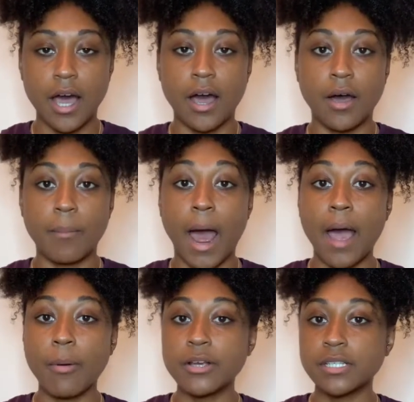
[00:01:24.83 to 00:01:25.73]
I
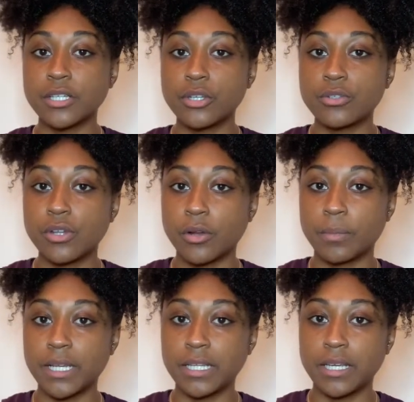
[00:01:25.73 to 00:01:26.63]
personally use
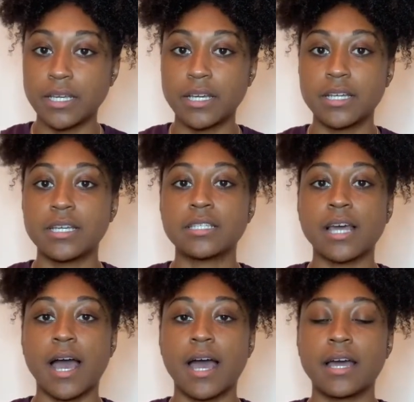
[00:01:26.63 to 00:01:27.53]
Notability because
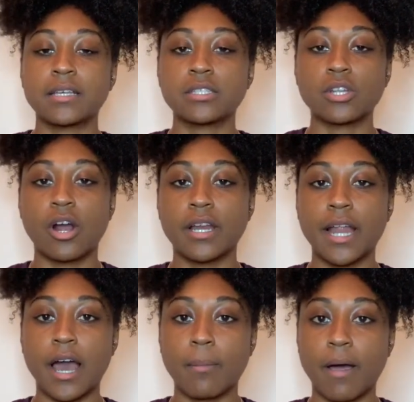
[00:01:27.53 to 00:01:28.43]
I started
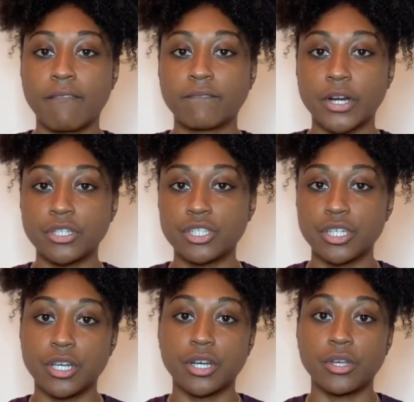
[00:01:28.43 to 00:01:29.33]
out my first
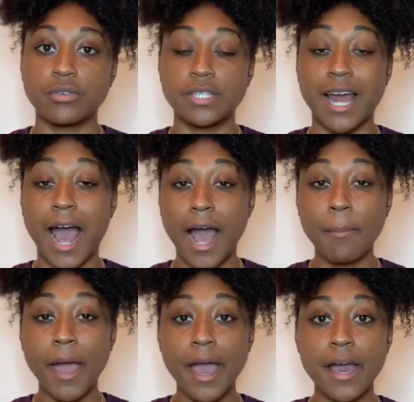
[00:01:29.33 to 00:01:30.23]
year using an
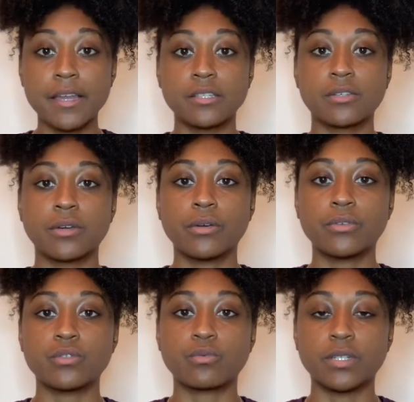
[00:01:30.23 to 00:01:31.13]
iPad, so it
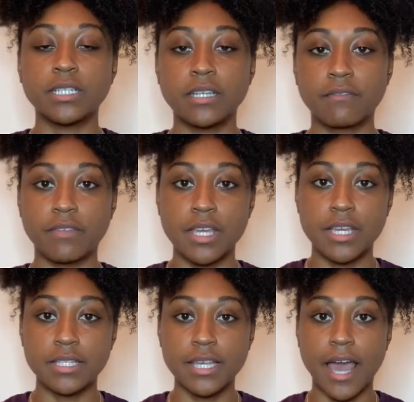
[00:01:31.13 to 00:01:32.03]
was really
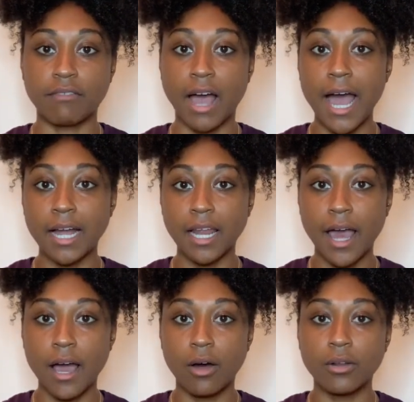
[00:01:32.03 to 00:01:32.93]
convenient to have
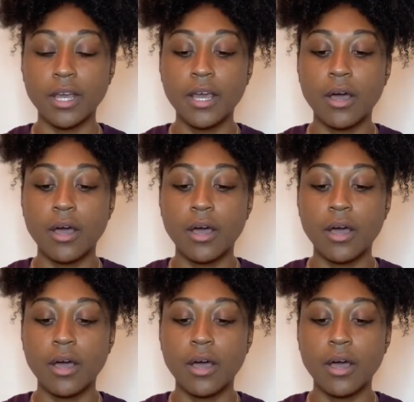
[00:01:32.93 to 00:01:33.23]
iCloud